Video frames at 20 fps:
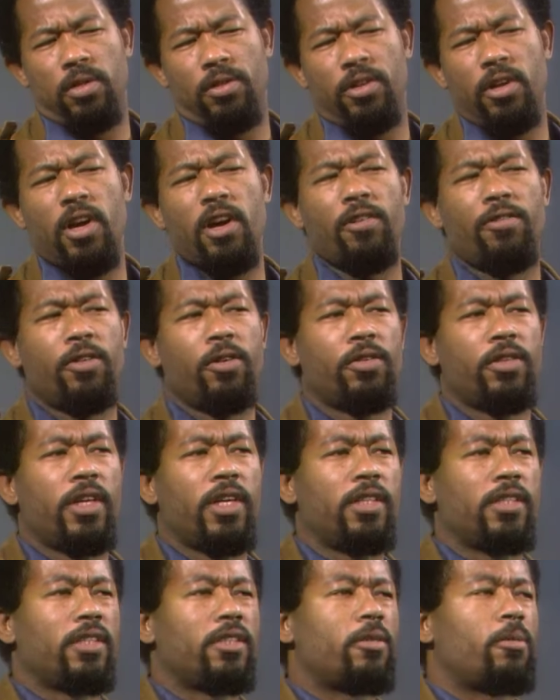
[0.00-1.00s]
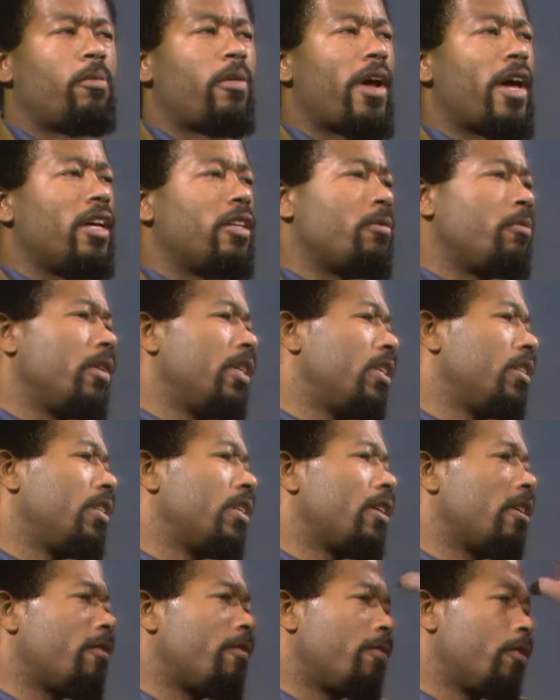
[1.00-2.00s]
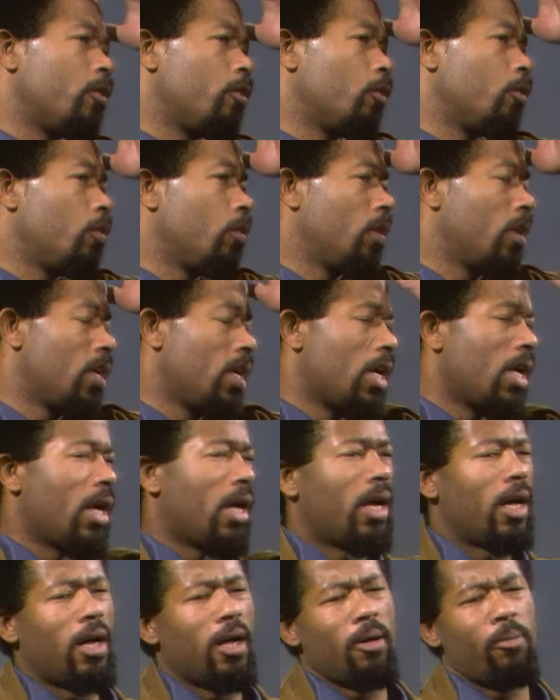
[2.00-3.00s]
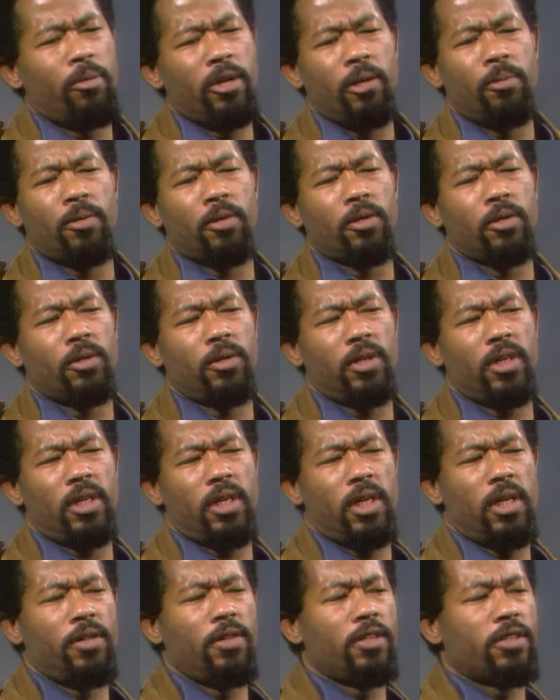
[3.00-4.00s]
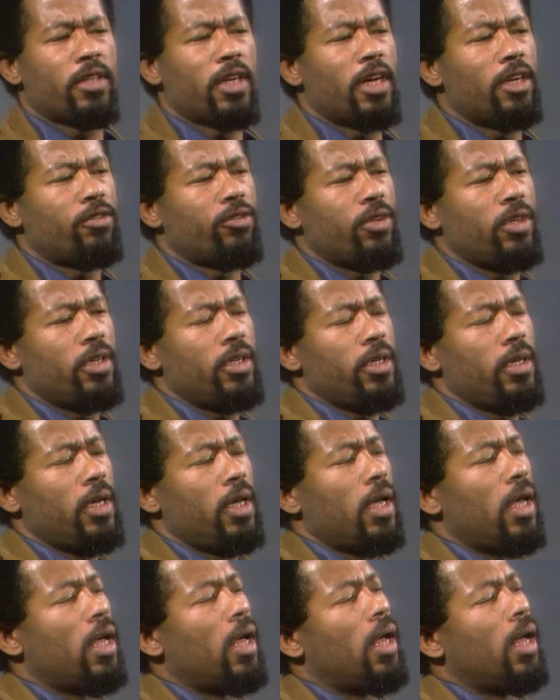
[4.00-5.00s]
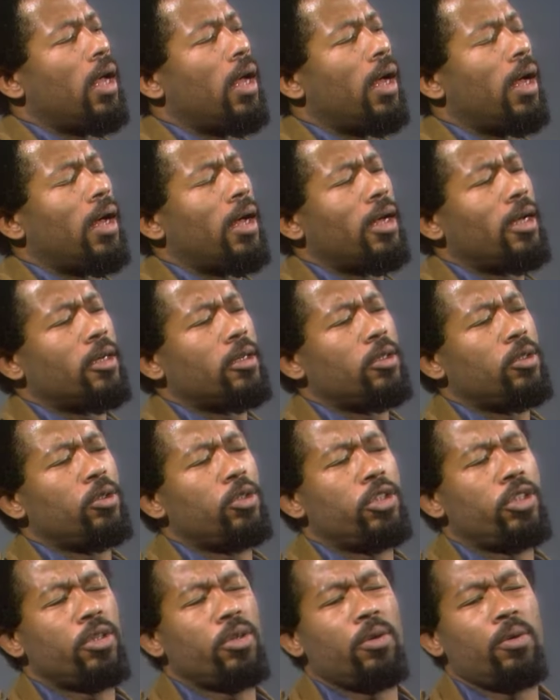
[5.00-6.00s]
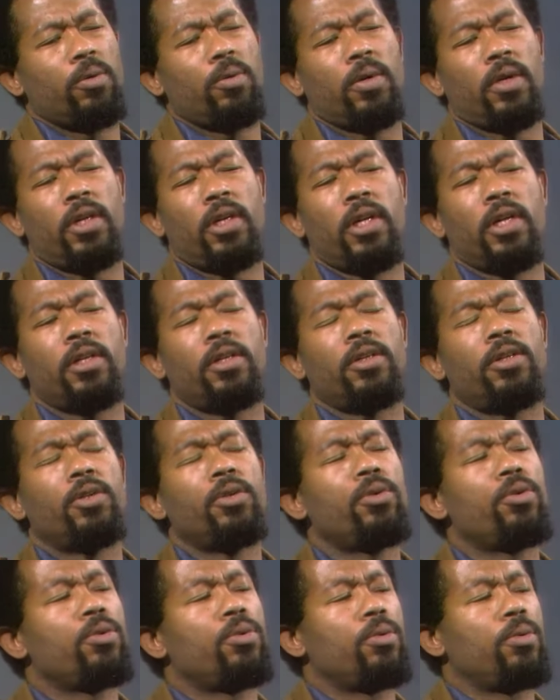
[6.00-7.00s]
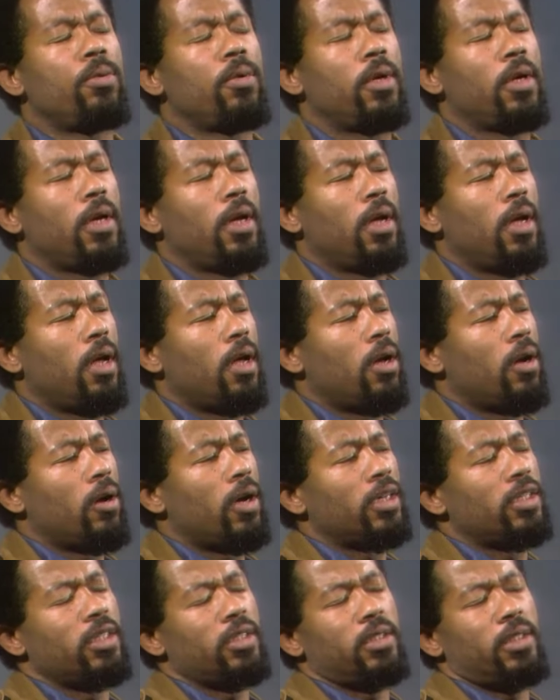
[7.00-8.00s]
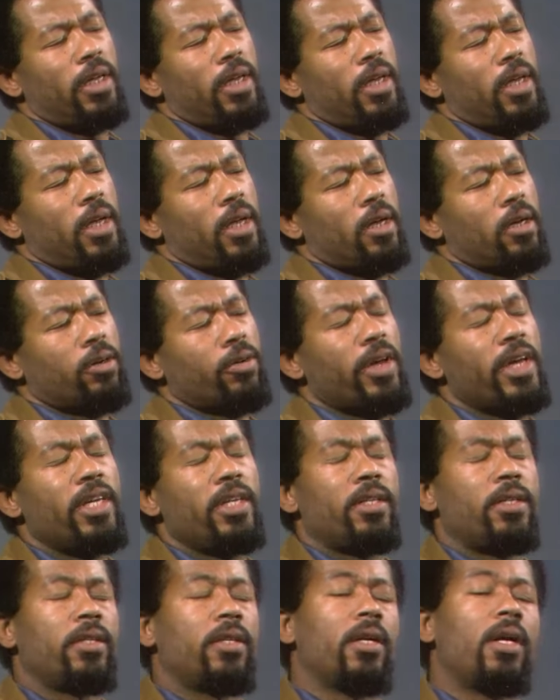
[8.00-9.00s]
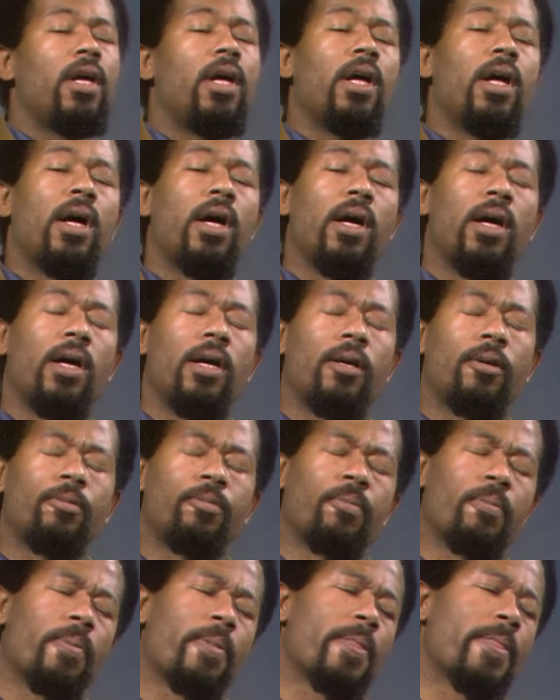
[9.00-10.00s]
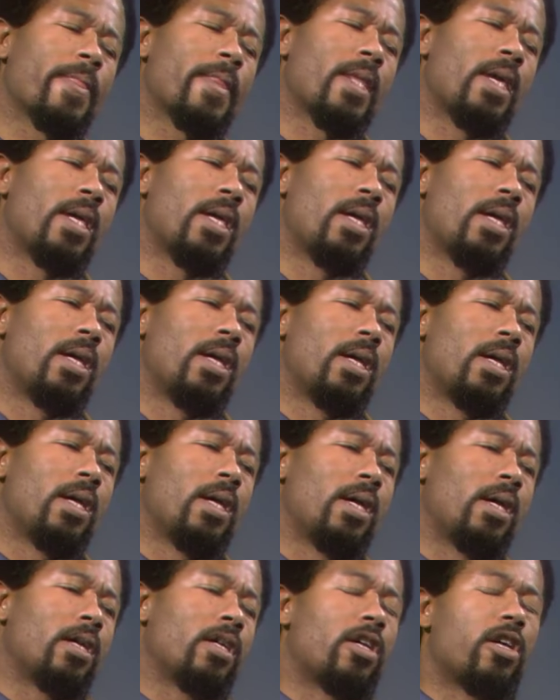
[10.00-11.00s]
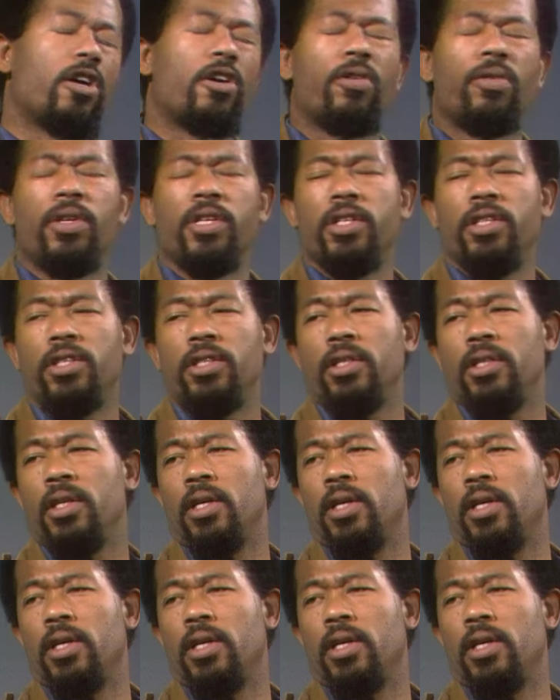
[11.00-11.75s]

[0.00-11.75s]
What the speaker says: There are a few things that surprise me. There are a few people in this country who show an undue, I should say, a great a courage